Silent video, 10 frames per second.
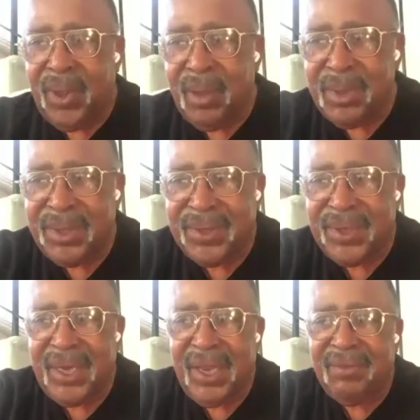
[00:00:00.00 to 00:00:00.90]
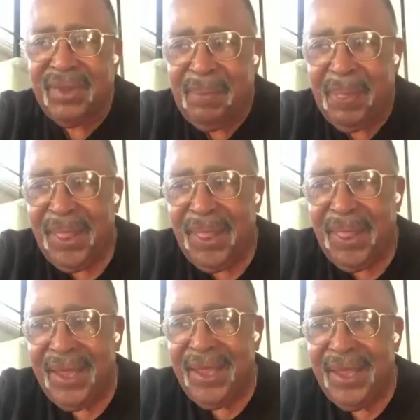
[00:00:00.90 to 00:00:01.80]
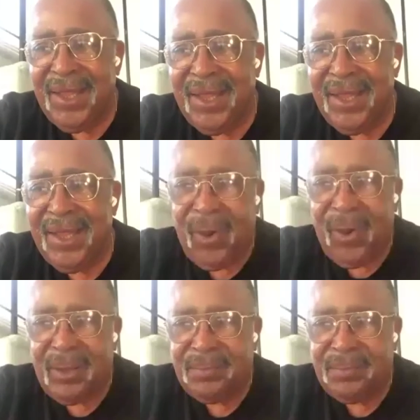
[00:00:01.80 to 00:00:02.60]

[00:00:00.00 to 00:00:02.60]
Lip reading: come into the Navy. So